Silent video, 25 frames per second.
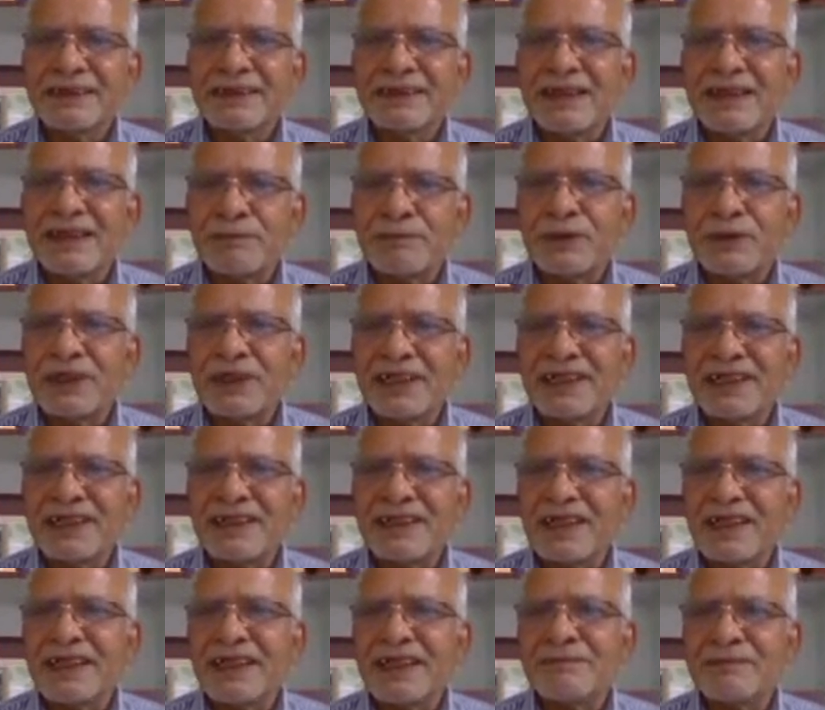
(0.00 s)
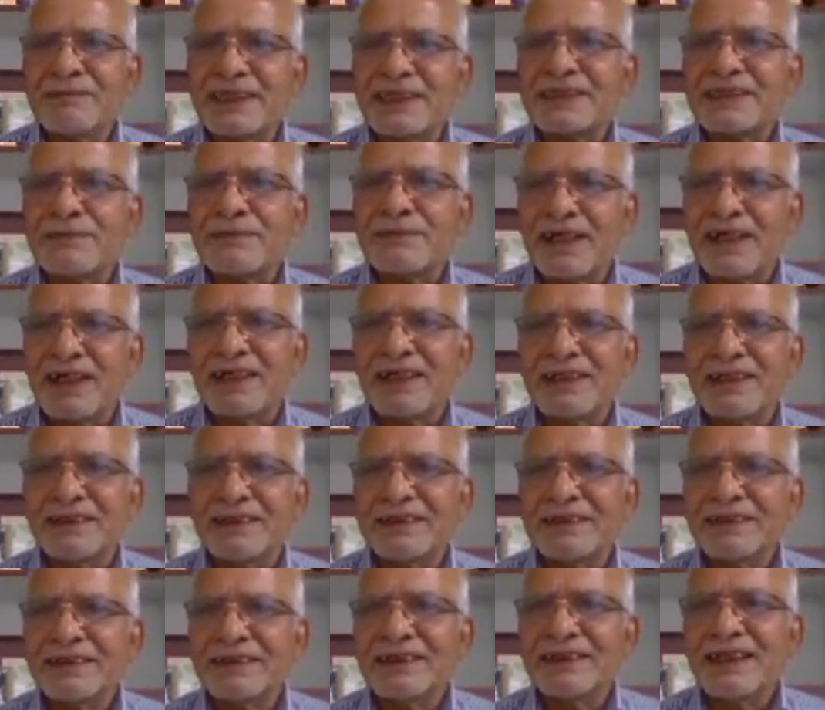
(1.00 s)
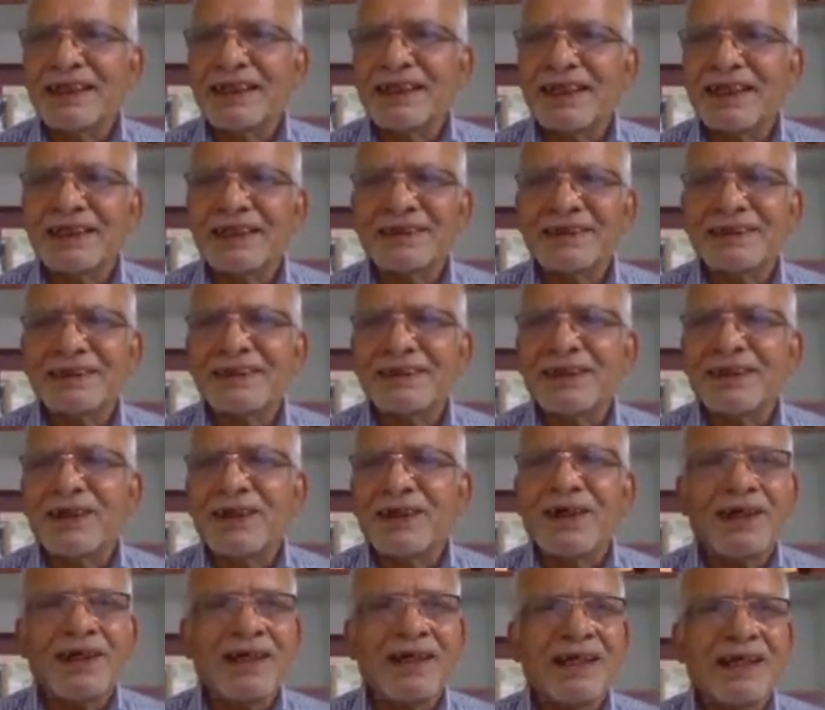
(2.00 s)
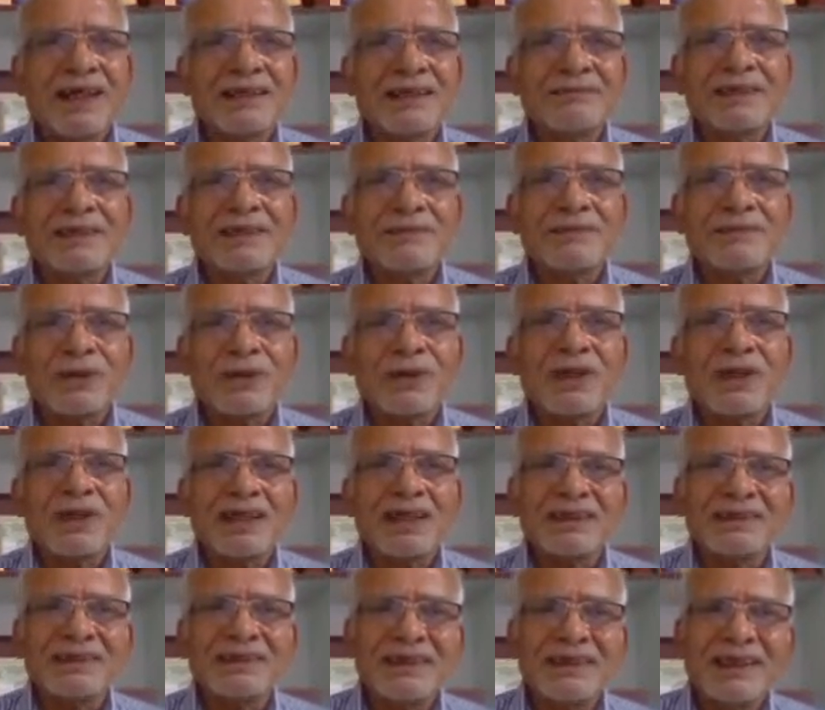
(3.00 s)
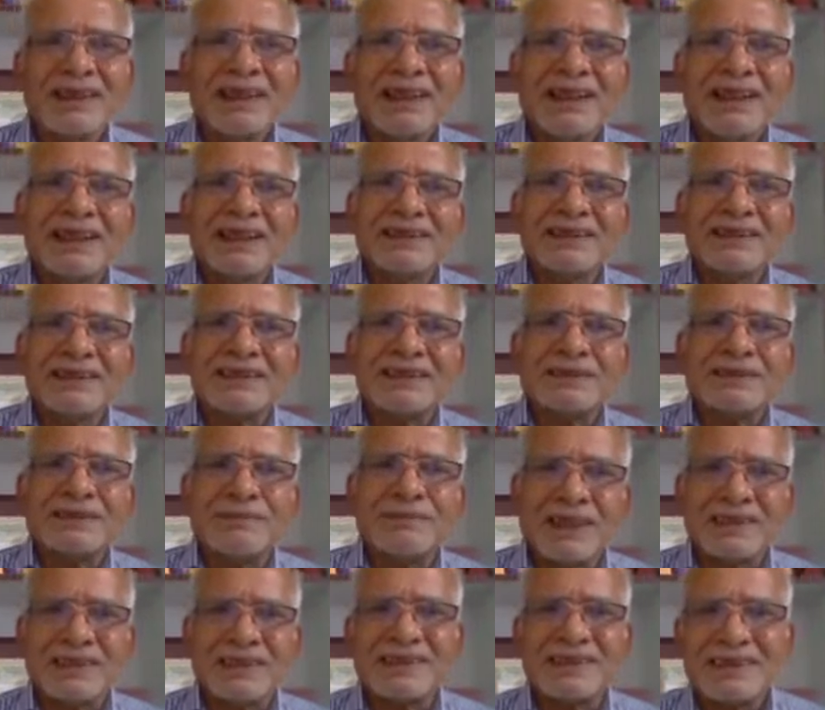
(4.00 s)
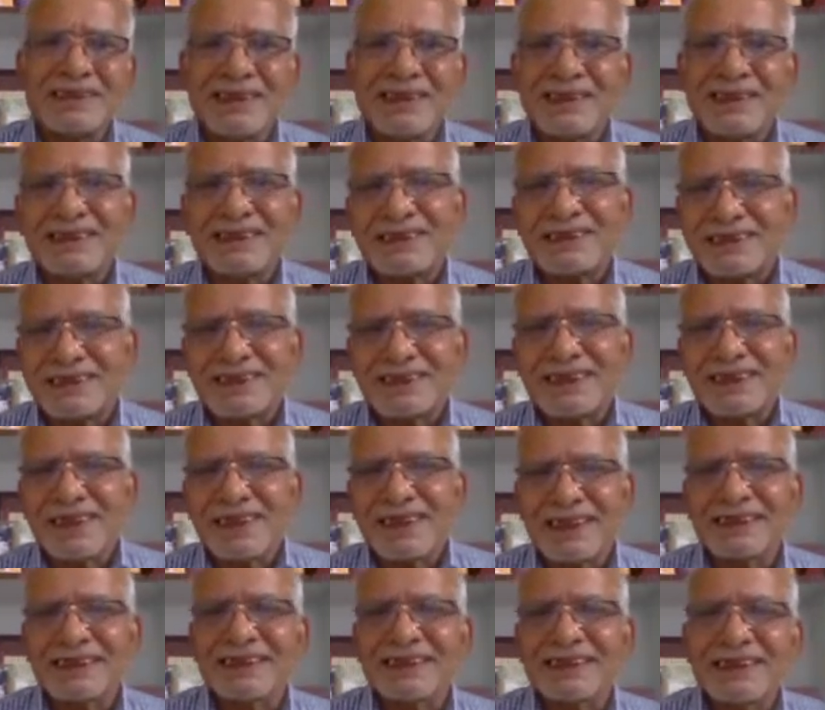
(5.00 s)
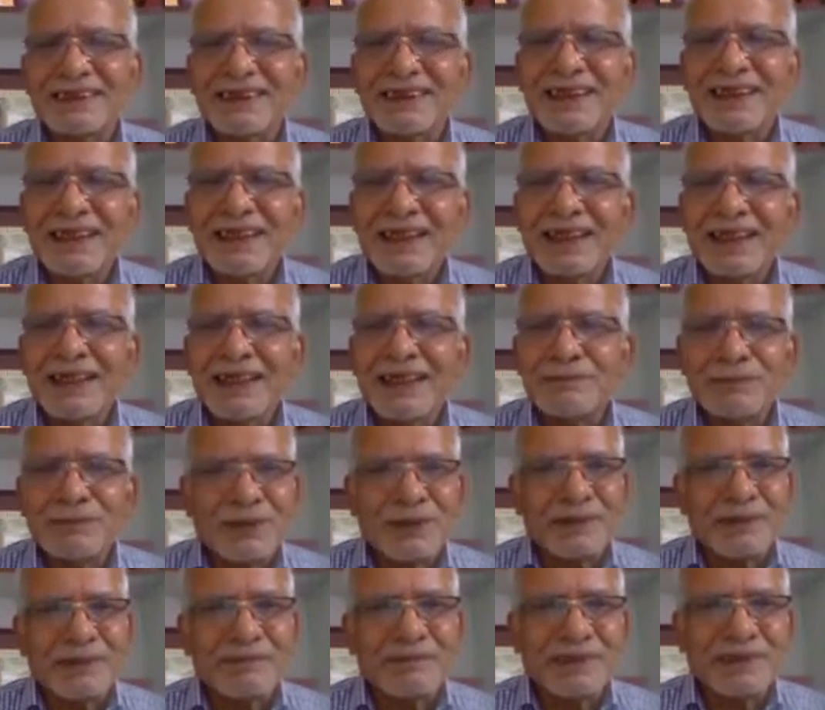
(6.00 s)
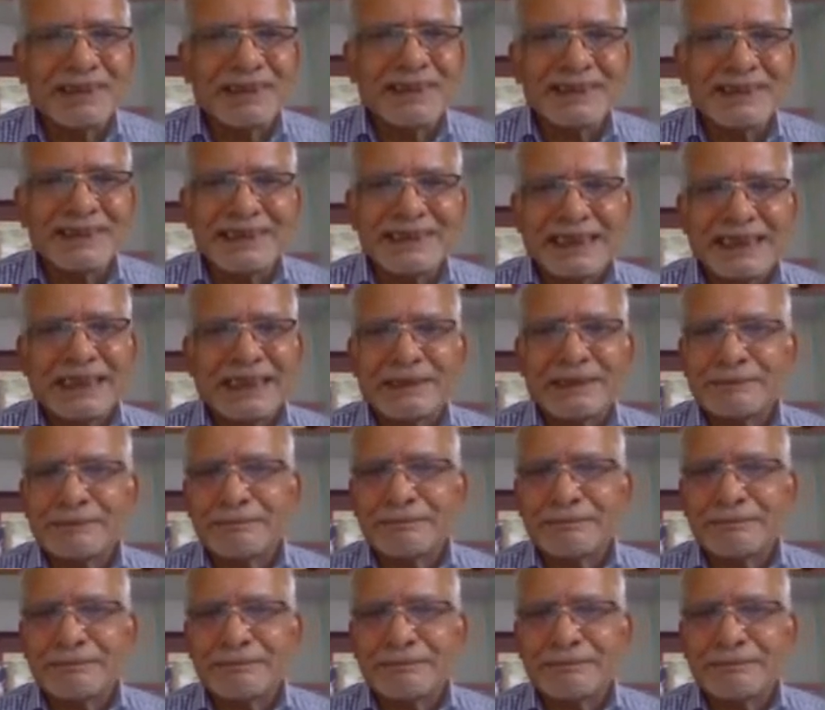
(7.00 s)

The appointed time expired and the law had been broken, and the smuts arrested Gandhi and put him in the jail.